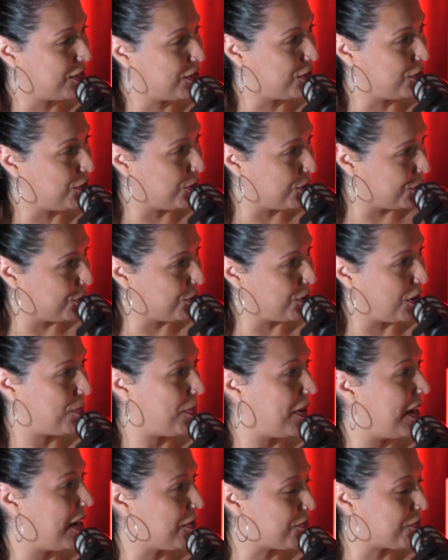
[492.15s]
You,
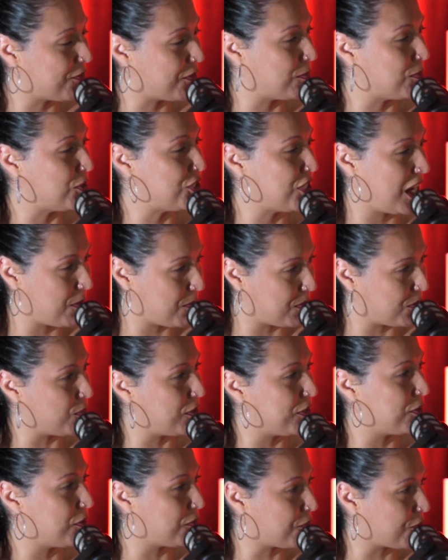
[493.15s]
apart from jamming
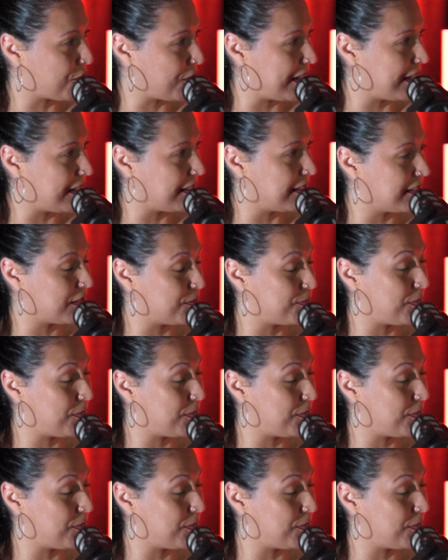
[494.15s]
with your friends,